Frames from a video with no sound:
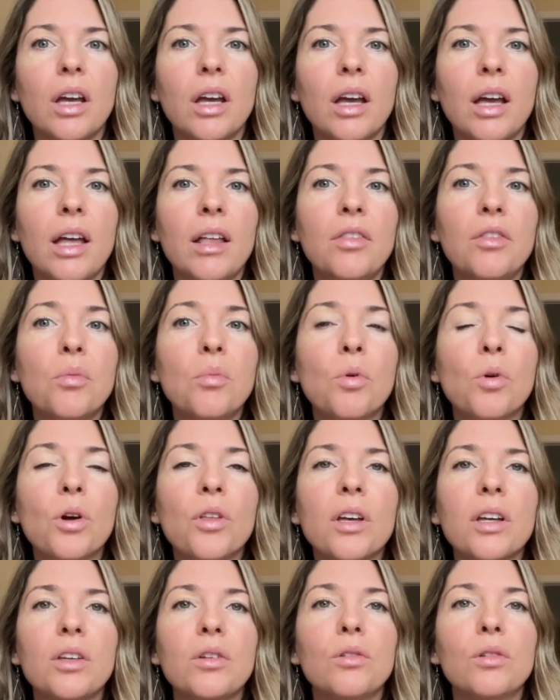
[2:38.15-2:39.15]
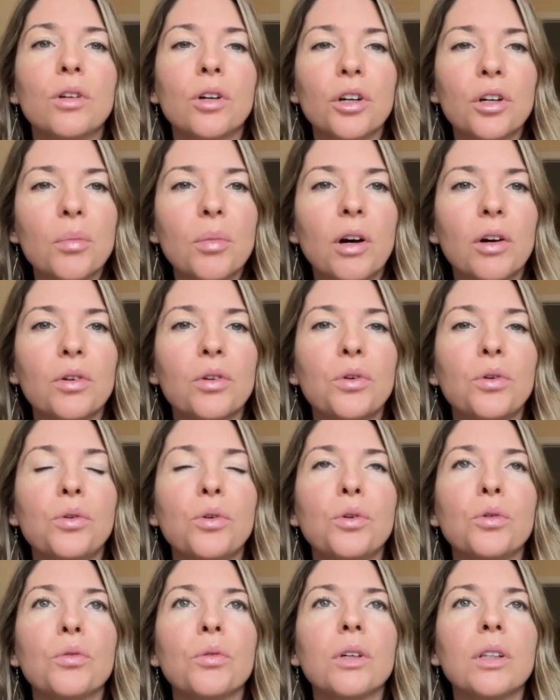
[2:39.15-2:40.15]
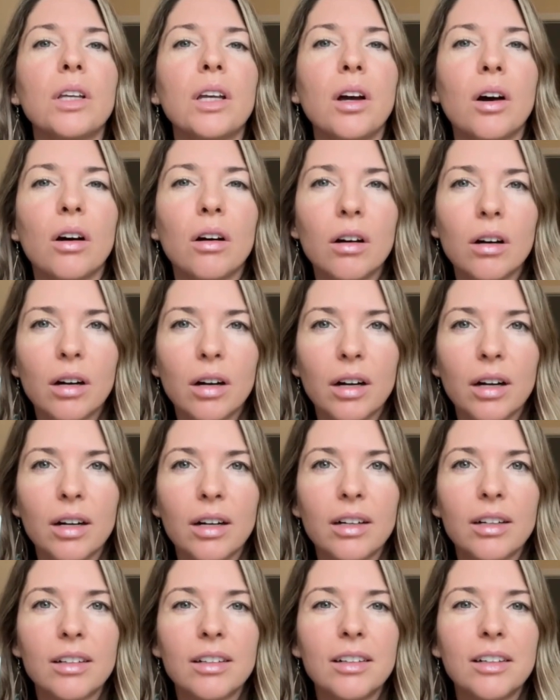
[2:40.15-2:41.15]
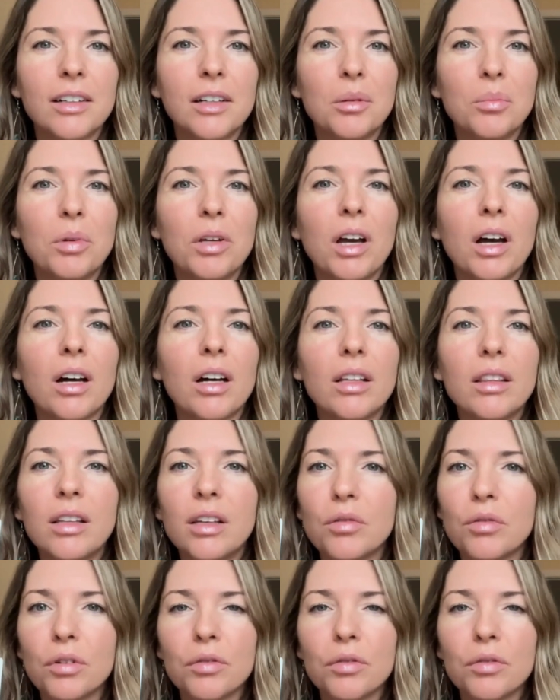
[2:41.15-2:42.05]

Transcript: and the more that you learn about who you really are beyond